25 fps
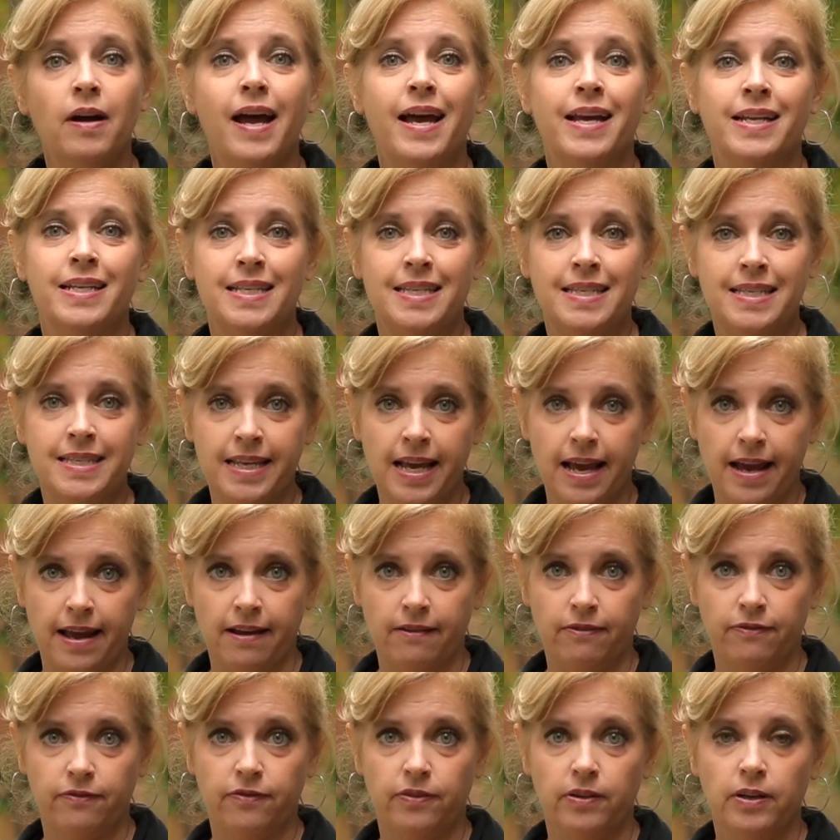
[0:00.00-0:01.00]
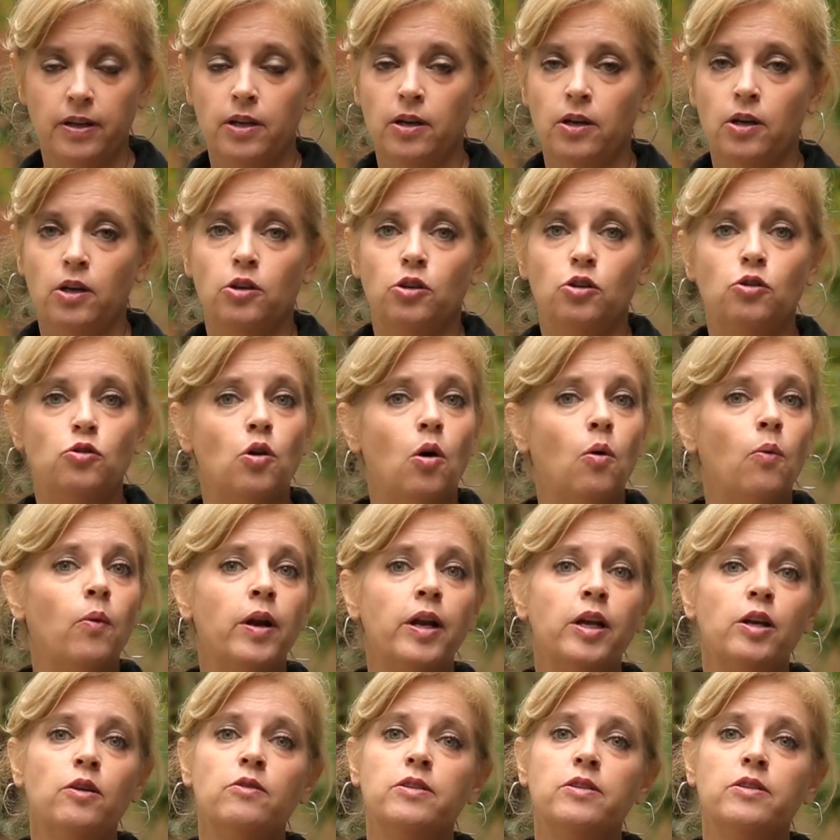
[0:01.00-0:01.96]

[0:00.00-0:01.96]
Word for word: and safe. You don't want to